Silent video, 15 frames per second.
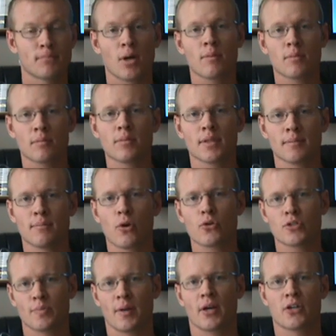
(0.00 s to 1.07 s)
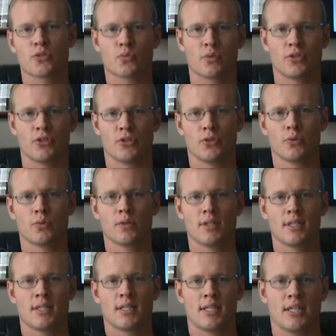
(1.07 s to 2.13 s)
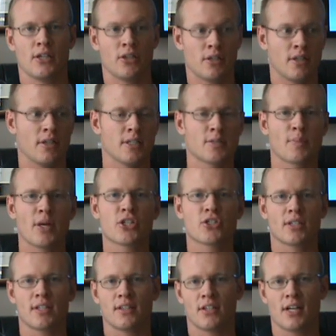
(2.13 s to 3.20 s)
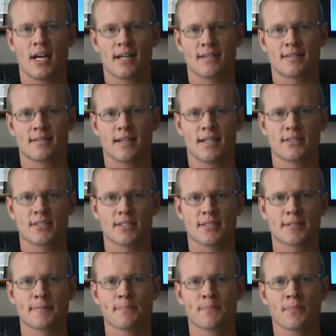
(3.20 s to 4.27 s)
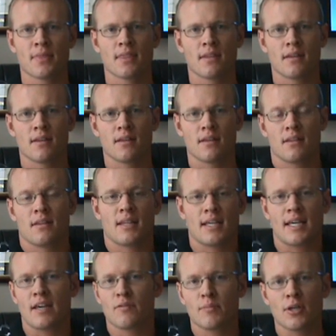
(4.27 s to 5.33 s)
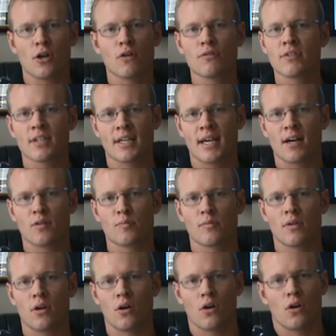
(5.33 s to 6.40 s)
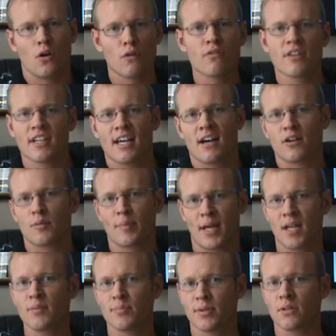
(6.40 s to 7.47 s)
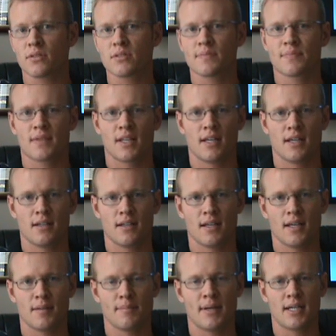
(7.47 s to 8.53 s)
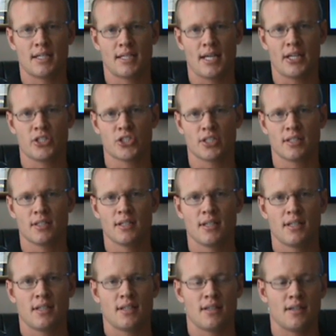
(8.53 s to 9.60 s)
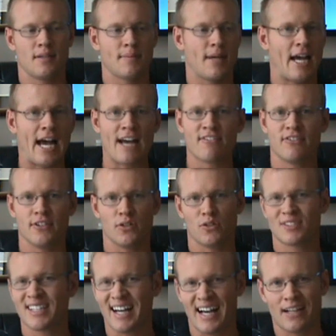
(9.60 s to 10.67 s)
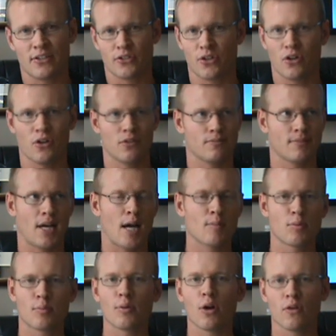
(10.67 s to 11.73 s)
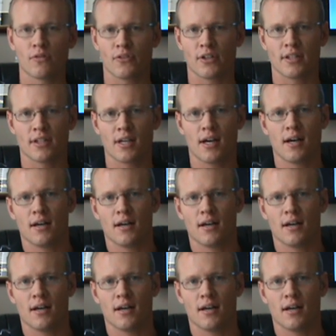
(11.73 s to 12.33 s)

probably most parents would do here, especially in the United States, is they gave me over-the-counter pain pills and medication, Advil, Tylenol, ibuprofen.